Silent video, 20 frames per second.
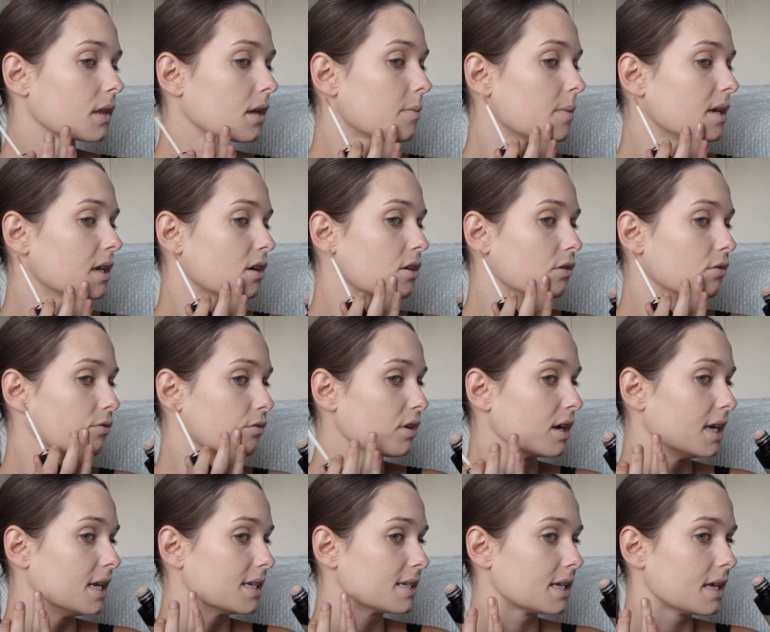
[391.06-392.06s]
I mean, you couldn't
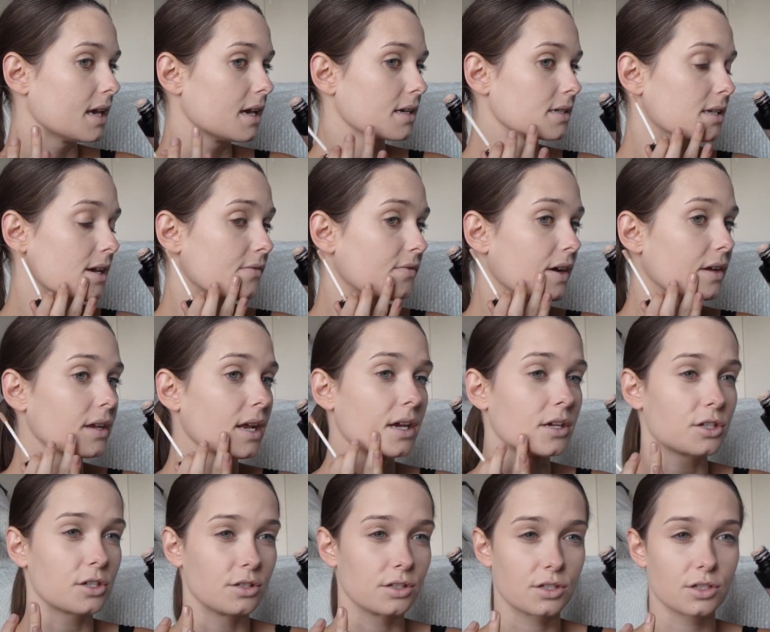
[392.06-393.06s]
really see it because that
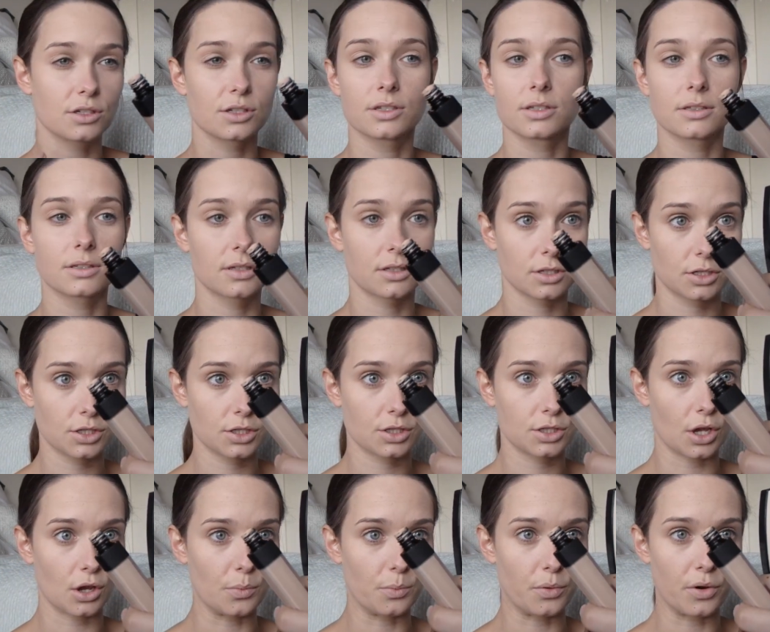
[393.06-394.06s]
foundation's just
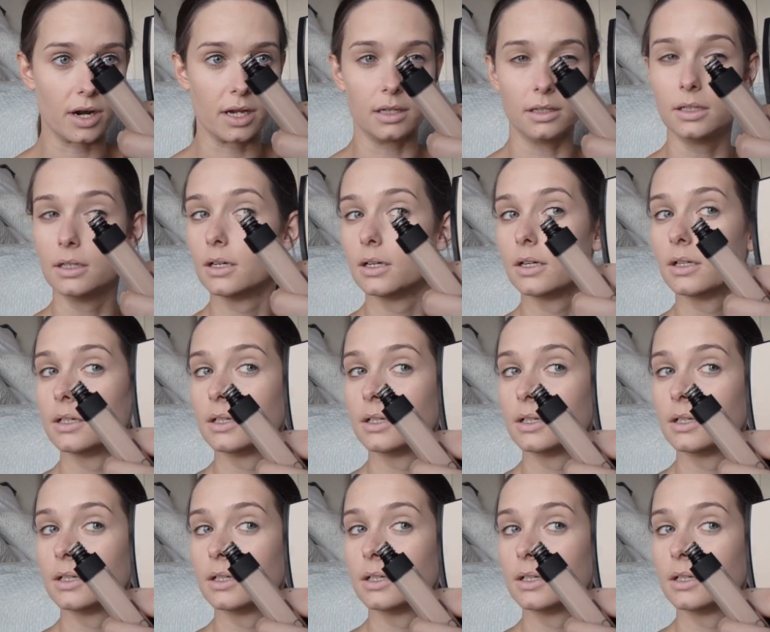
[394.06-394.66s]
so brill.